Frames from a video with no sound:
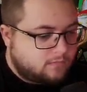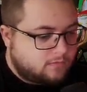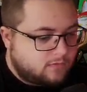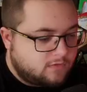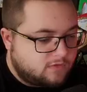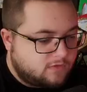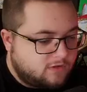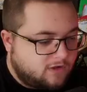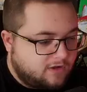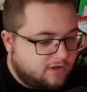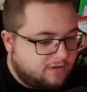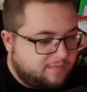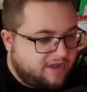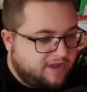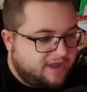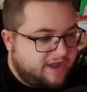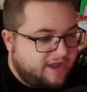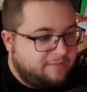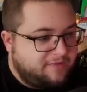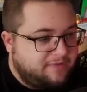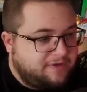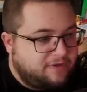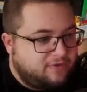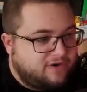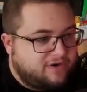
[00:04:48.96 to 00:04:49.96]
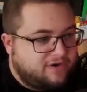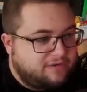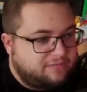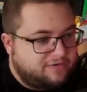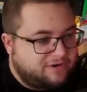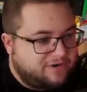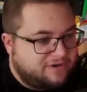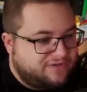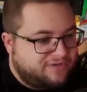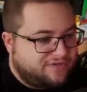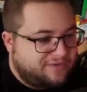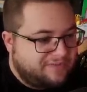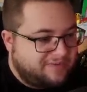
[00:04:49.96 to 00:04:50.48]
But I'm aiming where I'm going
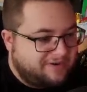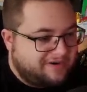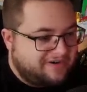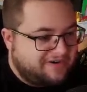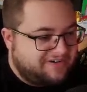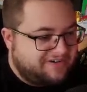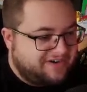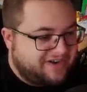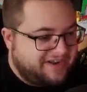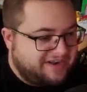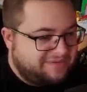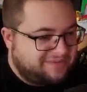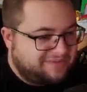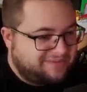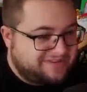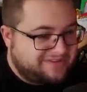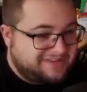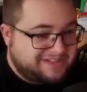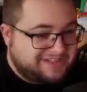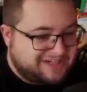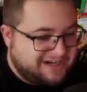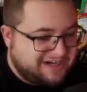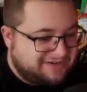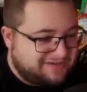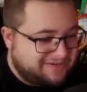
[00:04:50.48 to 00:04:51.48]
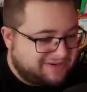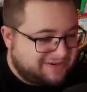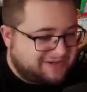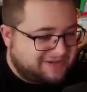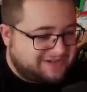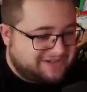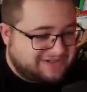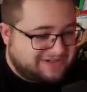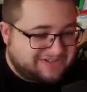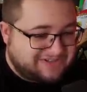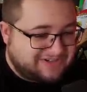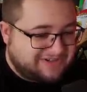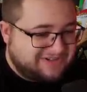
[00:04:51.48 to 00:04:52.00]
to throw my grenade with gyro
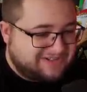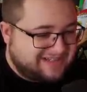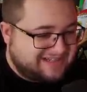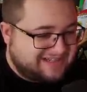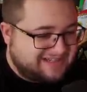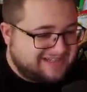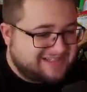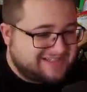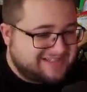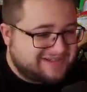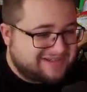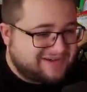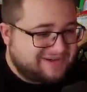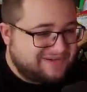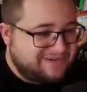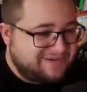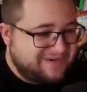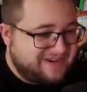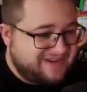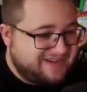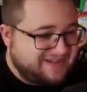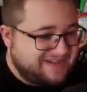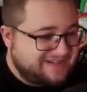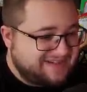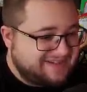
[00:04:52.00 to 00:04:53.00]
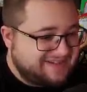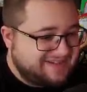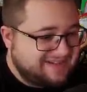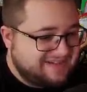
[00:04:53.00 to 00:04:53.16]
controls. That's so weird.